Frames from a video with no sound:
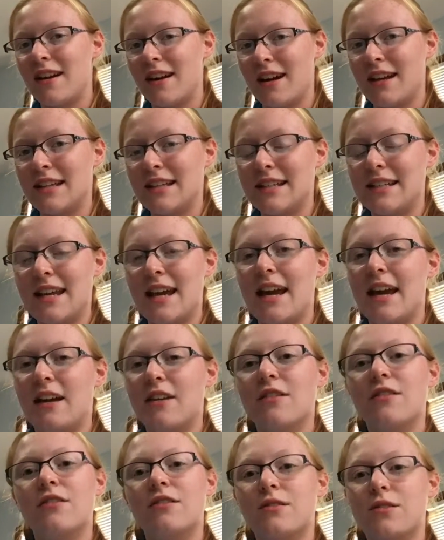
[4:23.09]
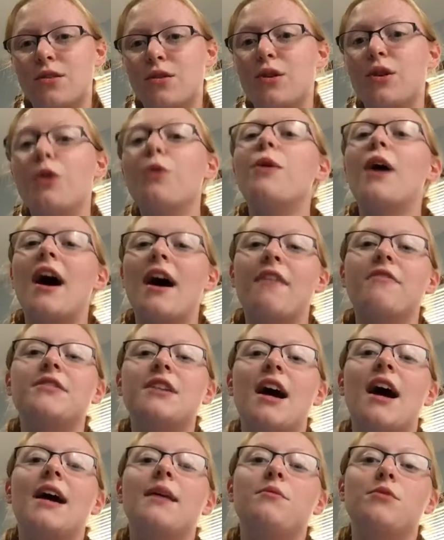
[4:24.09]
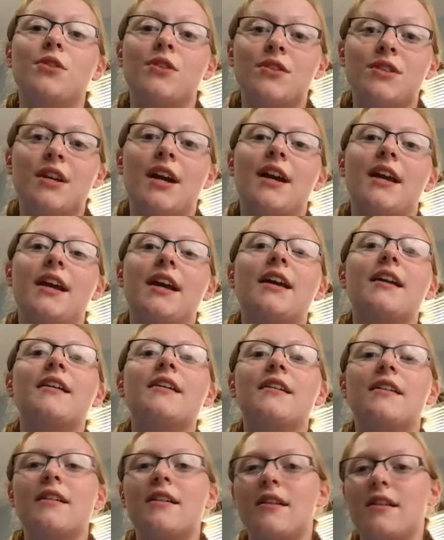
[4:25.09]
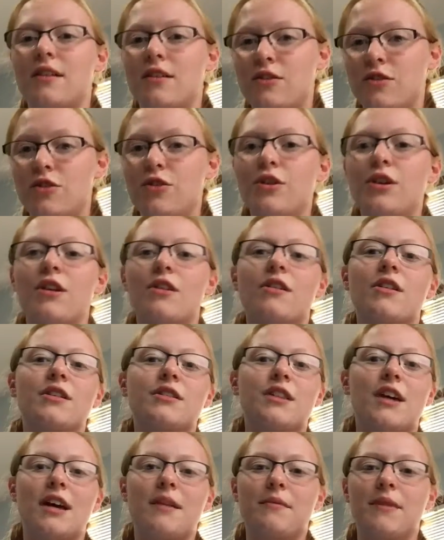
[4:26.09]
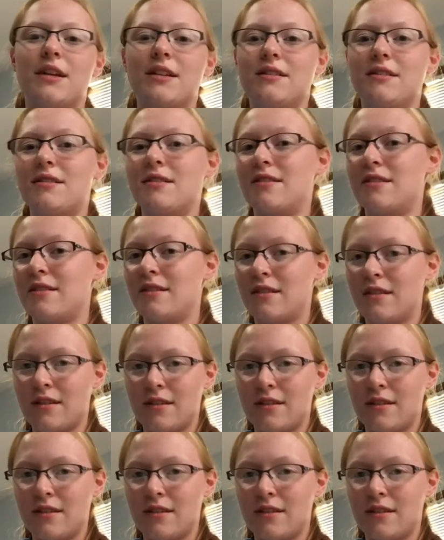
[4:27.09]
in a day so you have time to study, do your assignments,